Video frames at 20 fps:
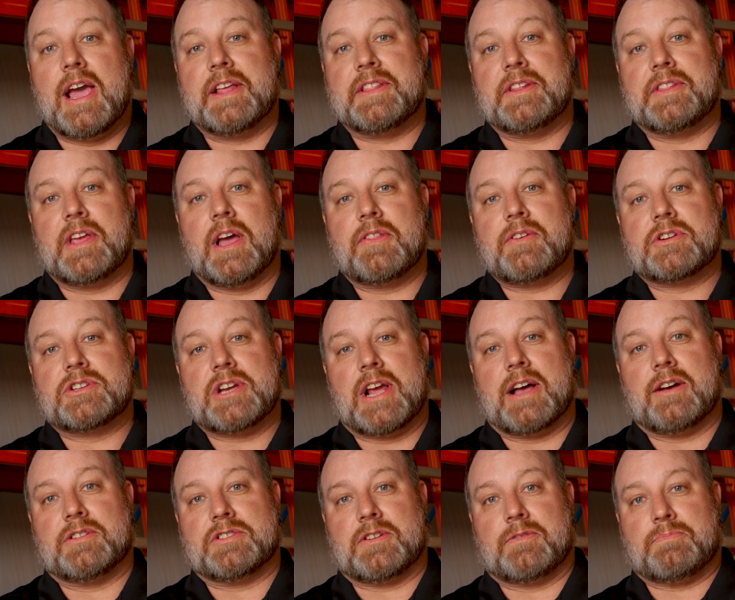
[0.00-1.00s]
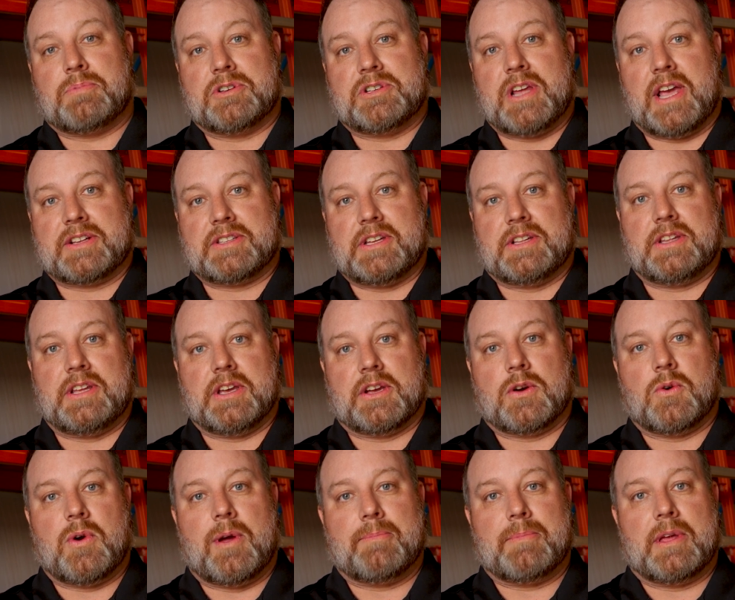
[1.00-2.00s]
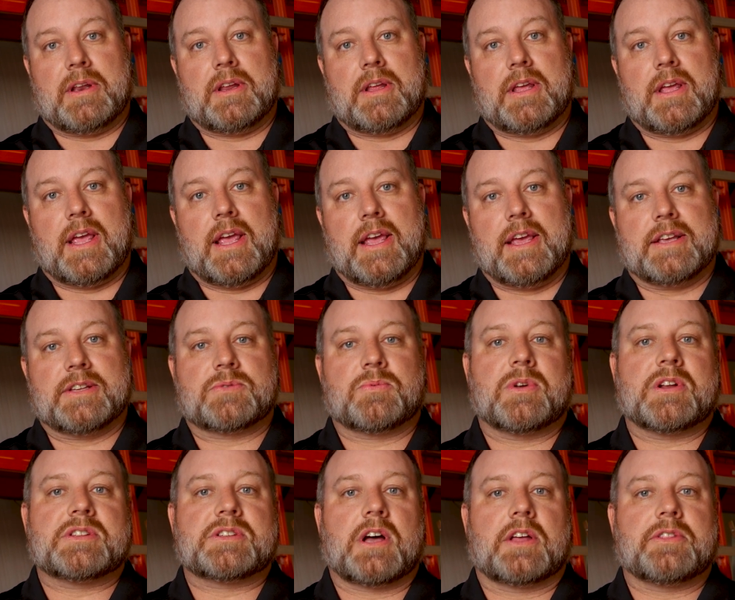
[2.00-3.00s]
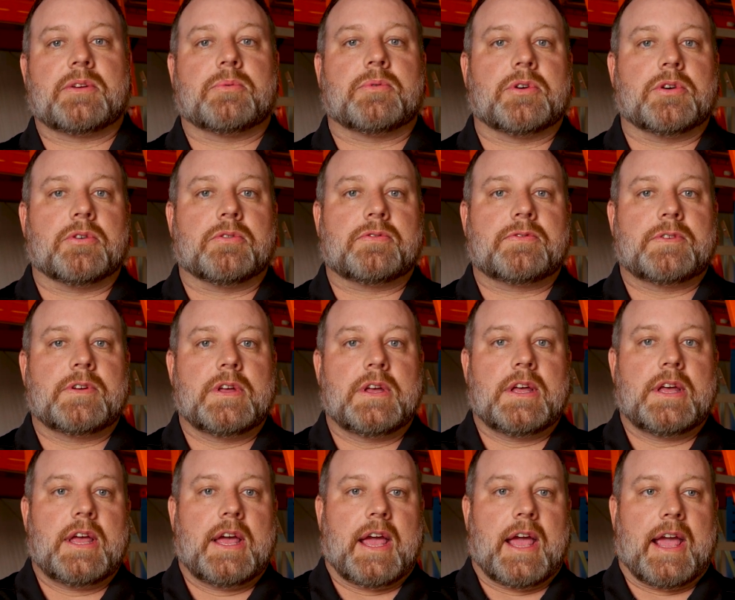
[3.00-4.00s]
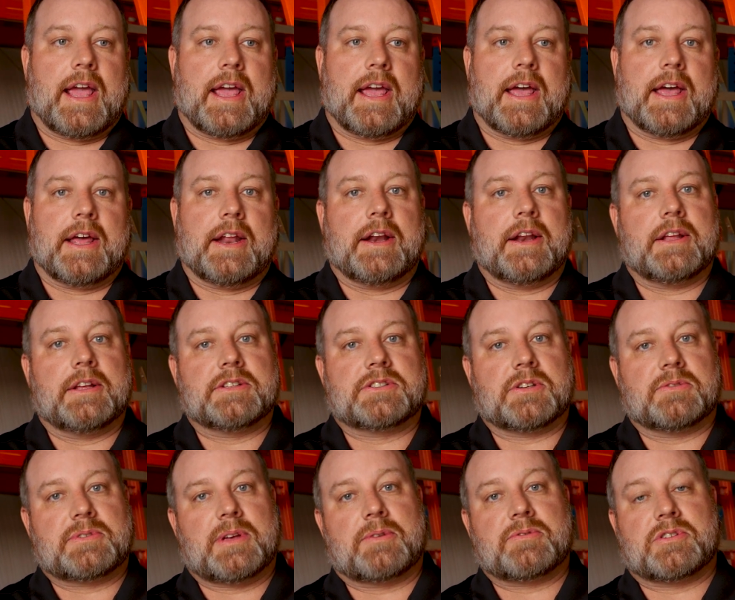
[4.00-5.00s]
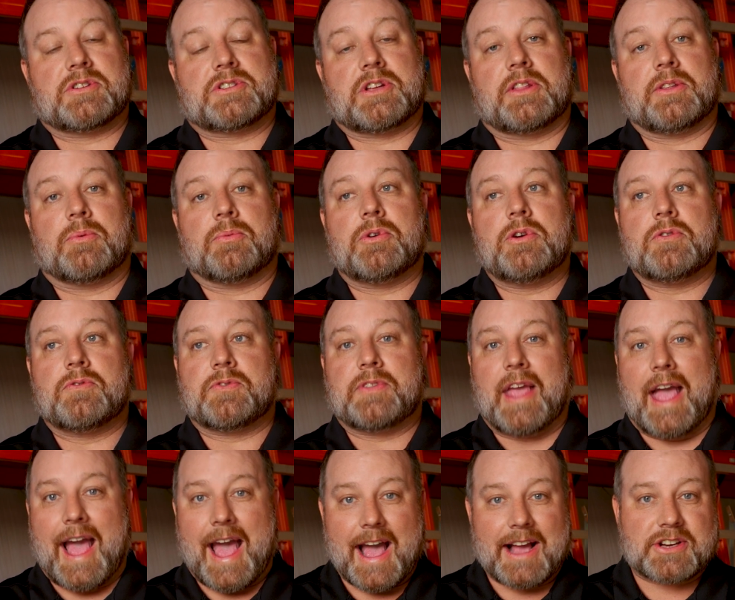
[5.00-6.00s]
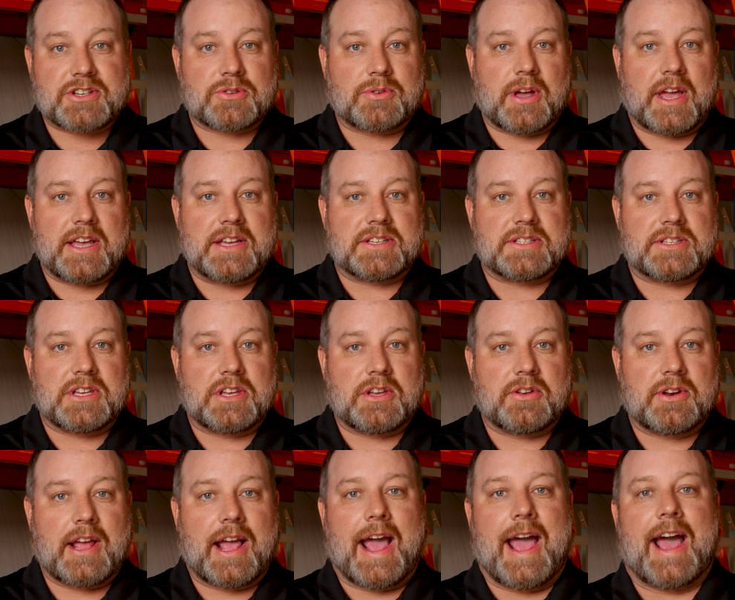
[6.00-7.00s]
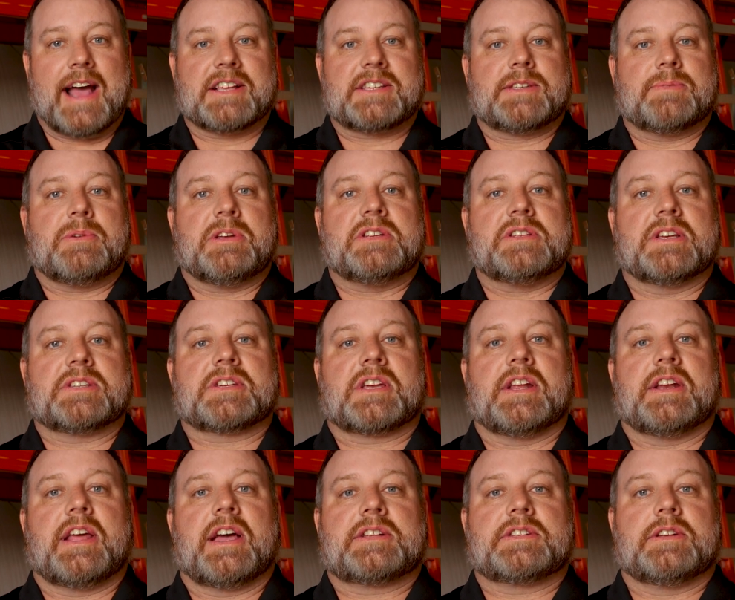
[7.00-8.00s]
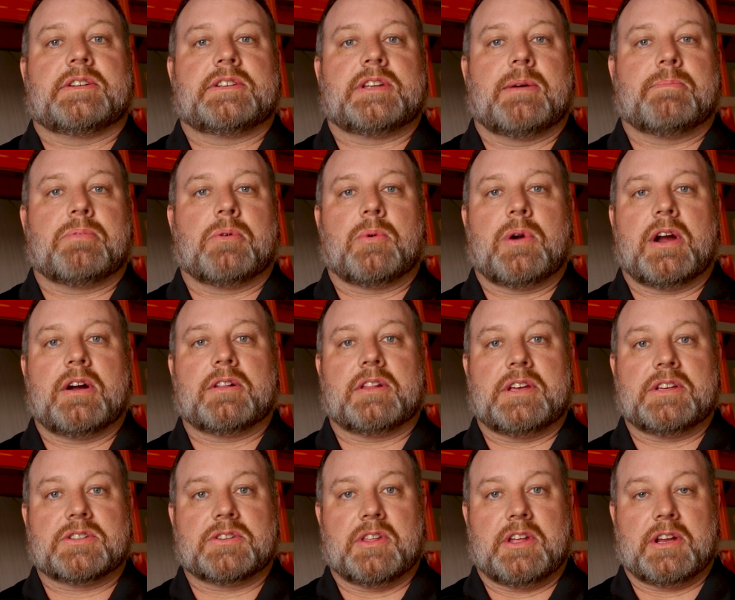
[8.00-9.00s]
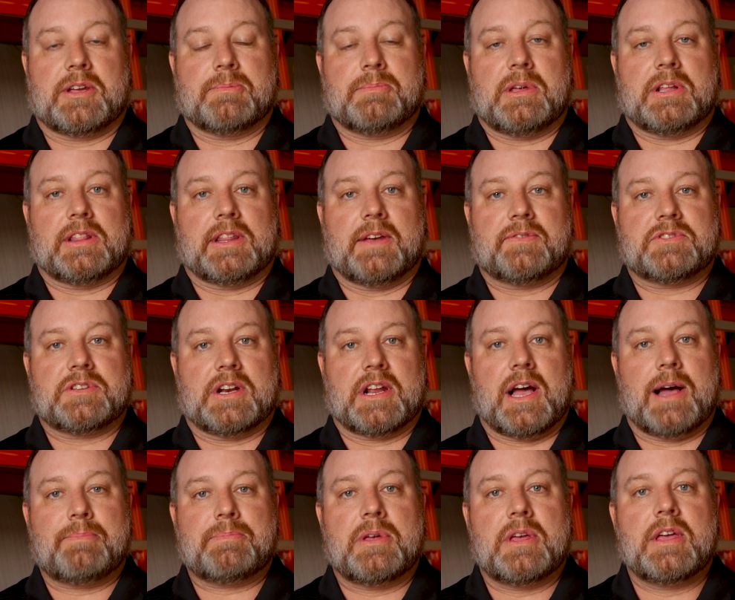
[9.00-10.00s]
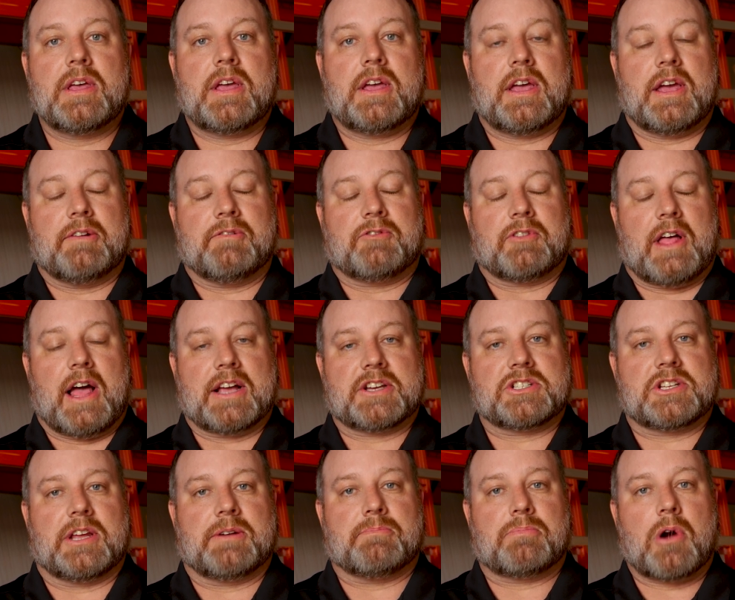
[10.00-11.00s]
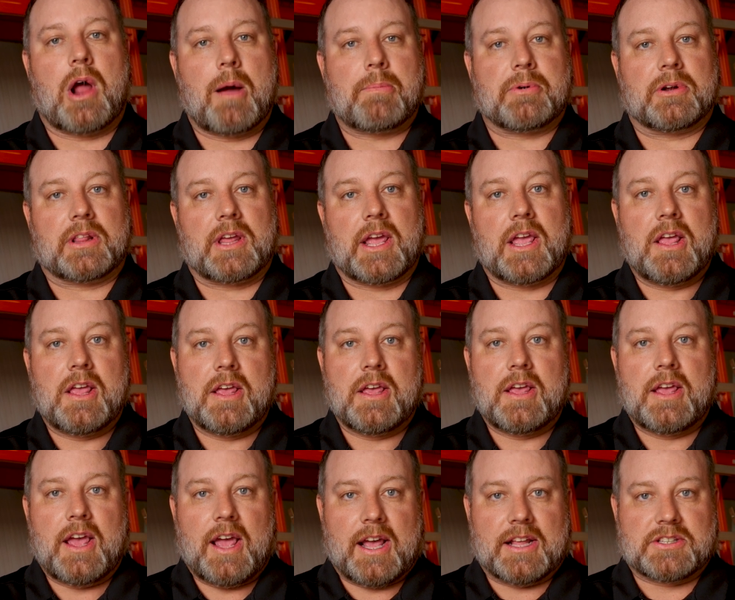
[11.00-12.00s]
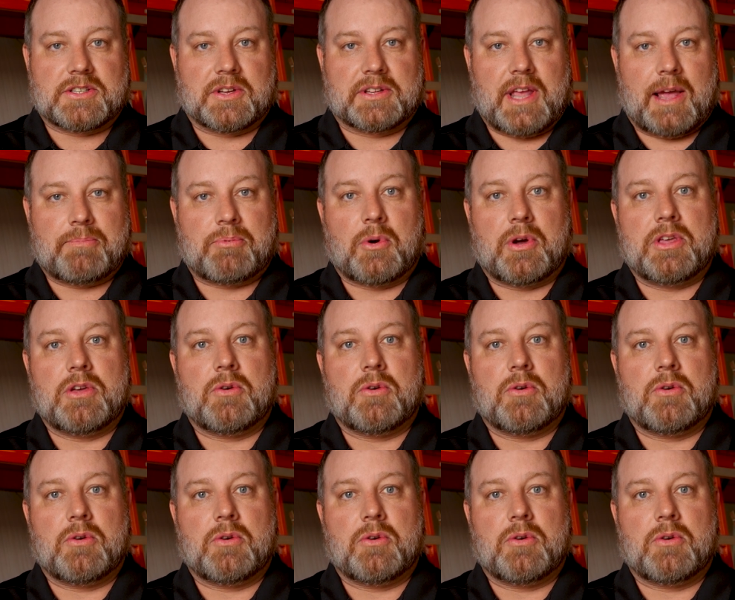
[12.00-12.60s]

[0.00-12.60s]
And then the other challenge of protecting the equipment is when it's on the roof. And sometimes it's on the roof, the actual AC unit has to be disconnected temporarily so that it can be lifted up and flashed in properly. And so at that point,